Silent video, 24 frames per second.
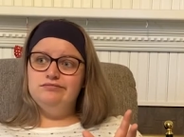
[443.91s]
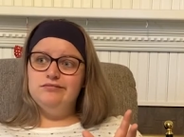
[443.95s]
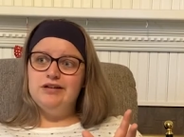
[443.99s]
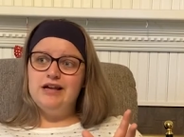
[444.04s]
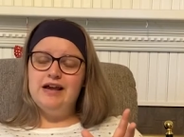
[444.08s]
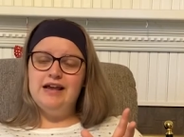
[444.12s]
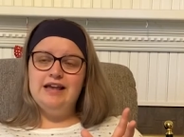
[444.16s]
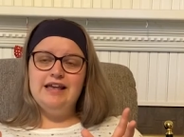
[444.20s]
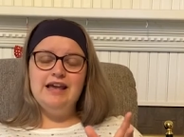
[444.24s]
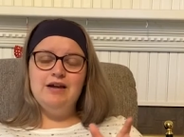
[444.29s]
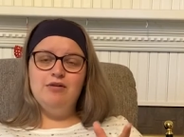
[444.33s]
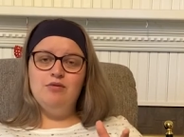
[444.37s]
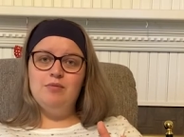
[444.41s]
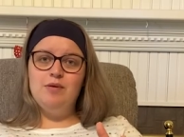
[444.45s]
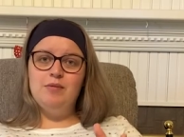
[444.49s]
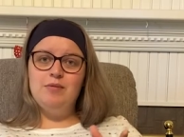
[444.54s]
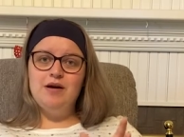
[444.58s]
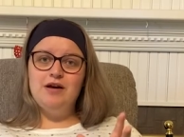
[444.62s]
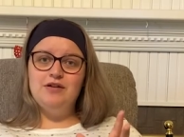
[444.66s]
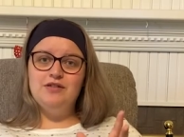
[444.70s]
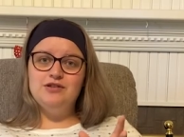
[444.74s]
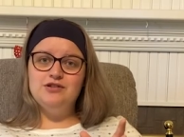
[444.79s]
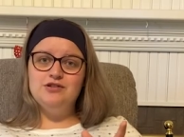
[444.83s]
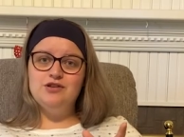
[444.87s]
I can't
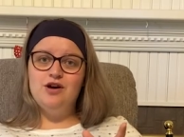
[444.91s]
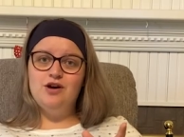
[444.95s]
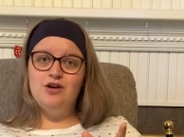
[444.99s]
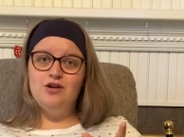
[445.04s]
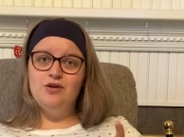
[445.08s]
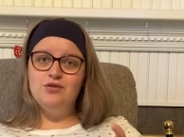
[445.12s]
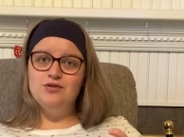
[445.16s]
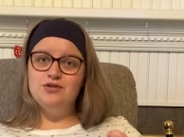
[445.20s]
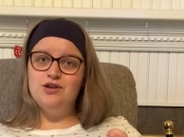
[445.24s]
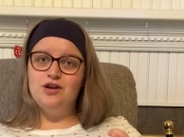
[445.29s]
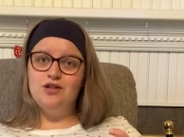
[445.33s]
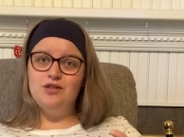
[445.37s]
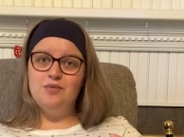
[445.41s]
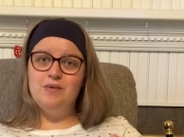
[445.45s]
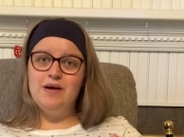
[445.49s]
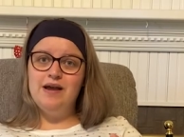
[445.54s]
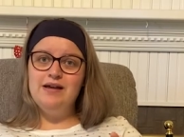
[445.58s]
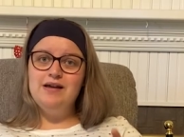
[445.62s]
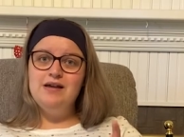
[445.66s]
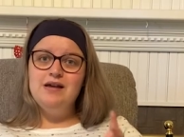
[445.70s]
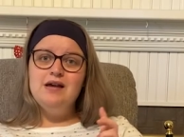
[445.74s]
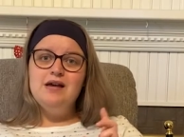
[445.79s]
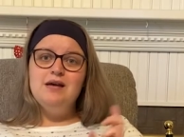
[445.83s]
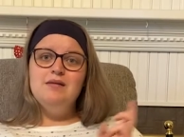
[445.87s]
remember how the song goes all the
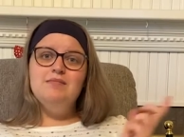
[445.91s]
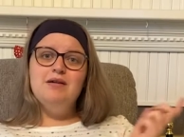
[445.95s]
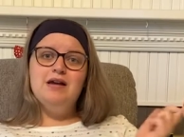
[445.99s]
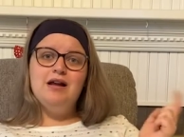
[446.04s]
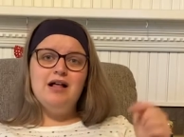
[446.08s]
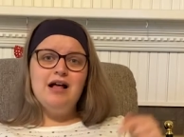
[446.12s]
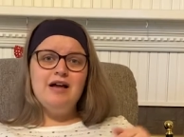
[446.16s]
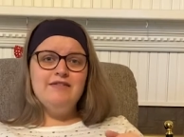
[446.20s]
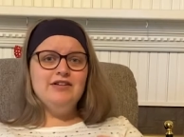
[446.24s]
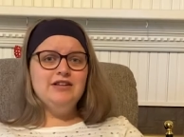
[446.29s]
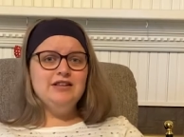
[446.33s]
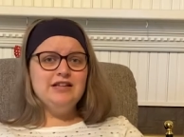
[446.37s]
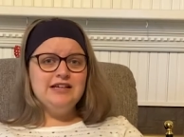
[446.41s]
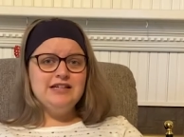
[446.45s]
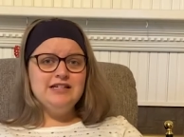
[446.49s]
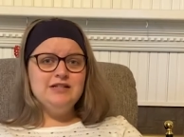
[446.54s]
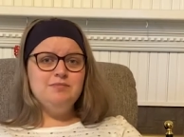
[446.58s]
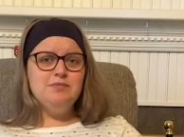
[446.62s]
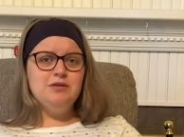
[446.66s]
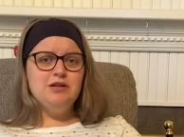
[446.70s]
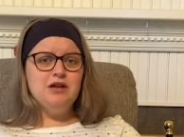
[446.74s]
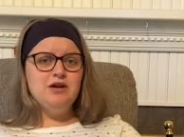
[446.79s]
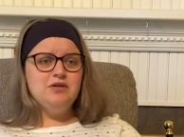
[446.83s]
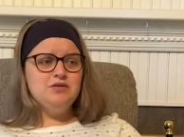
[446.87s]
way, but I'll have it
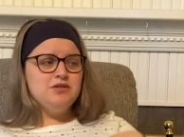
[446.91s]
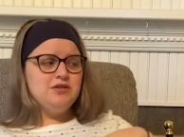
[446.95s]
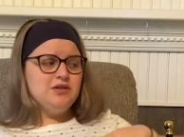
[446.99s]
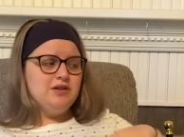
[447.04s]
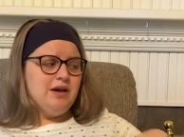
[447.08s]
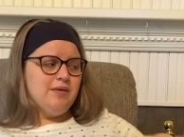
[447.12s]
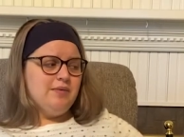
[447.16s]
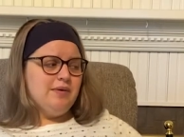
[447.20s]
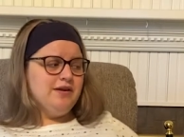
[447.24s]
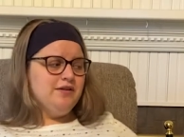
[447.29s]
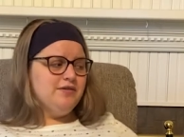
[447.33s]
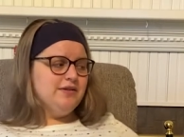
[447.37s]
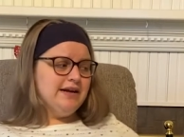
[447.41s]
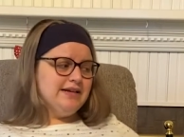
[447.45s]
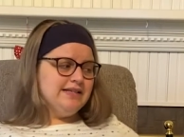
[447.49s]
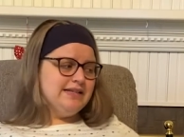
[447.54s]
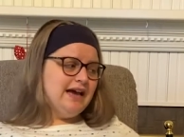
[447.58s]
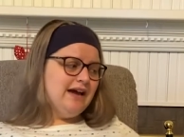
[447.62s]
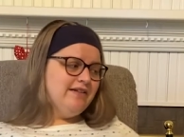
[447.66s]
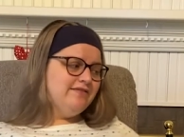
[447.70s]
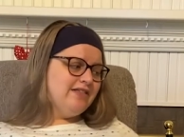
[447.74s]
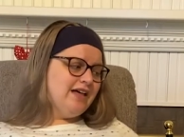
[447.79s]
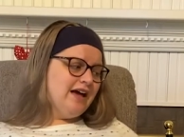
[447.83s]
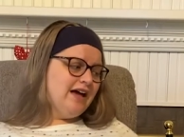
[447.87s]
linked below so that way you guys
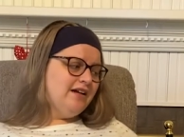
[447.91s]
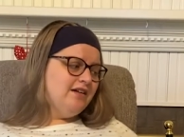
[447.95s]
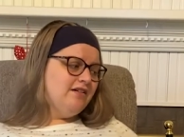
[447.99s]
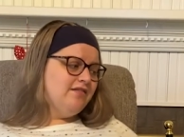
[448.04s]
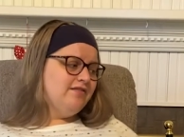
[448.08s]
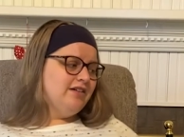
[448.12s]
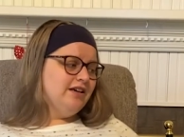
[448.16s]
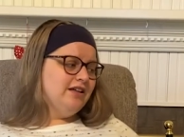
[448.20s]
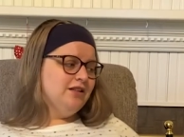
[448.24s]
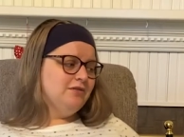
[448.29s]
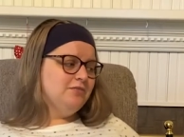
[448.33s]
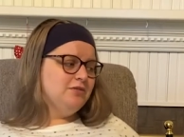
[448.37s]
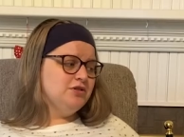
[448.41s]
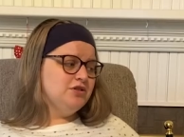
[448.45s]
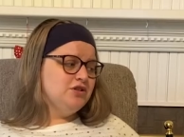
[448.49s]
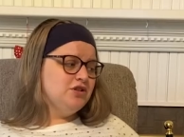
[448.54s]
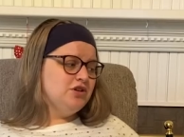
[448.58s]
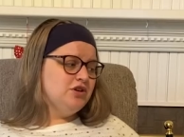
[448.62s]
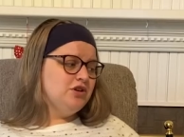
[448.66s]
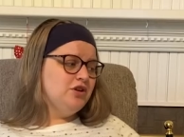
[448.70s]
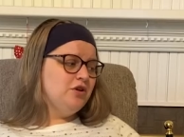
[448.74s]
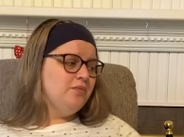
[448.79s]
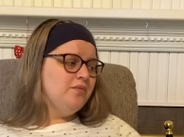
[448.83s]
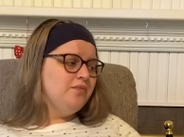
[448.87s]
have that available
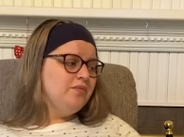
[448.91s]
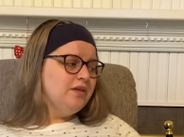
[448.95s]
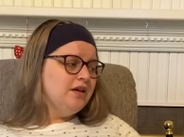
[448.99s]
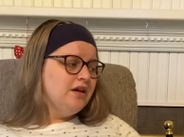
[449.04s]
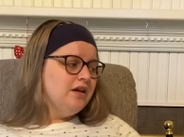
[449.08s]
to you.